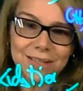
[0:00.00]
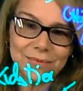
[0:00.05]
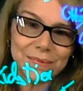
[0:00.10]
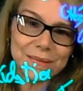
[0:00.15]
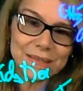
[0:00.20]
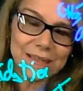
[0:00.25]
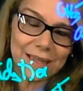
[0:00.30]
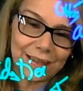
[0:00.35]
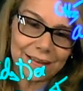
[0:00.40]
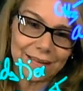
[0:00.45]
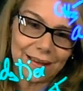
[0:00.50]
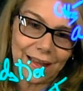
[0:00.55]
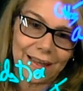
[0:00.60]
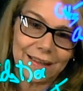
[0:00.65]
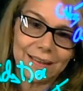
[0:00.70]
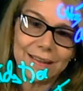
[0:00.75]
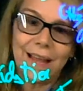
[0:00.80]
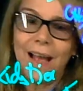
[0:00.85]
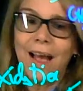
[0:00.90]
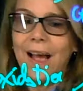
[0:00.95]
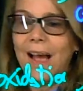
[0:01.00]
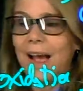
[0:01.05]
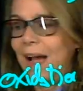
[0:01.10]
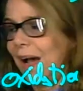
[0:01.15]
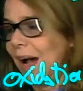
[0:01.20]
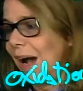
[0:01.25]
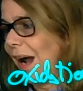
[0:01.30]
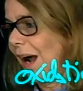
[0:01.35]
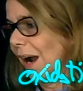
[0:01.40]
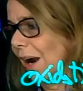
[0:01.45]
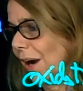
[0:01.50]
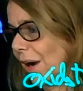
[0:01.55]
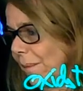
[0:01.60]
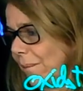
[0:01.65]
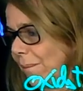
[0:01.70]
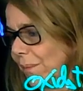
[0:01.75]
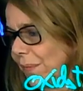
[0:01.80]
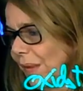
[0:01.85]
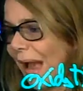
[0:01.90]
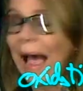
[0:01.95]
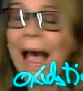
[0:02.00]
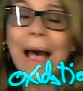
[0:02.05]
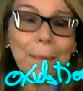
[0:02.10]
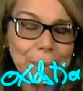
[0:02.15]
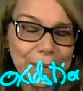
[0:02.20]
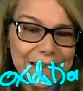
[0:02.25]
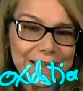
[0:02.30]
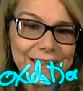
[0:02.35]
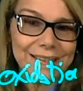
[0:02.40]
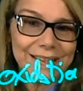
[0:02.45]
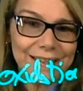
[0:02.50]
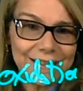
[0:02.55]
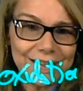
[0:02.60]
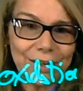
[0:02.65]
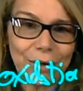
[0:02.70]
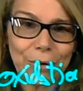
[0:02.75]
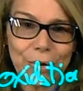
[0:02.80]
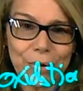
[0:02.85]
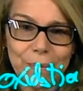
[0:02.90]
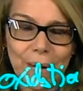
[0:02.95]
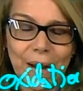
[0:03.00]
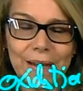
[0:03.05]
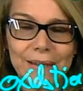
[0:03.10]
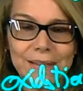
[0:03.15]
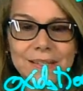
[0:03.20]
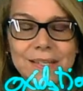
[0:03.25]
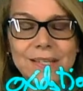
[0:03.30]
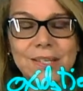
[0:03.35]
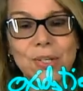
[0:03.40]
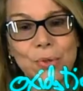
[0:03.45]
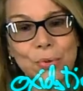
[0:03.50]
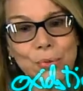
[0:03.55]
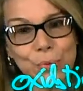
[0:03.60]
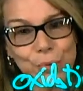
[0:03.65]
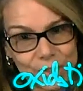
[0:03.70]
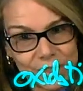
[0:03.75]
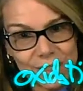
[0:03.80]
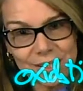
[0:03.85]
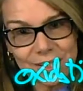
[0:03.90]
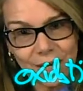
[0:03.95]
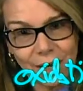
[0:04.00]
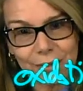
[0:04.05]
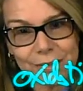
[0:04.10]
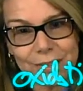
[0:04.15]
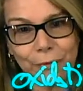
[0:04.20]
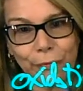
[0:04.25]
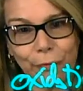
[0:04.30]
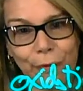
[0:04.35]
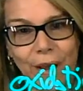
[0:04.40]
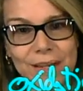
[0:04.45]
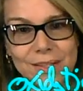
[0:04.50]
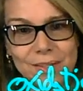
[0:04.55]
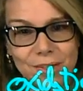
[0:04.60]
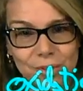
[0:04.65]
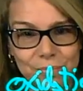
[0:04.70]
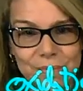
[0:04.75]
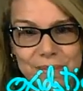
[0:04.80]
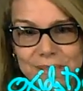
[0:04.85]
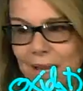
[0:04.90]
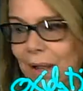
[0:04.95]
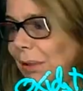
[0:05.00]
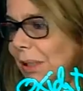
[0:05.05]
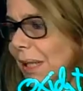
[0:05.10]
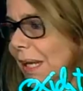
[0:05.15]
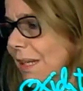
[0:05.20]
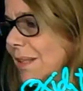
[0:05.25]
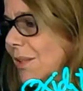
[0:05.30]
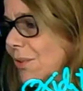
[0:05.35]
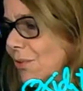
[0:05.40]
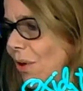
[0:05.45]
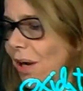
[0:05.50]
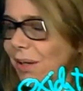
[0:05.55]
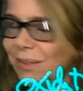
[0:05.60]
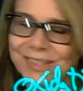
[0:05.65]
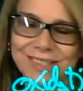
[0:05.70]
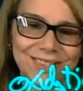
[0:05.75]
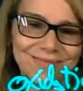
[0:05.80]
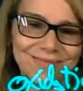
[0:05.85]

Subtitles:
like that are happening in our bodies to detoxify, to metabolize drugs.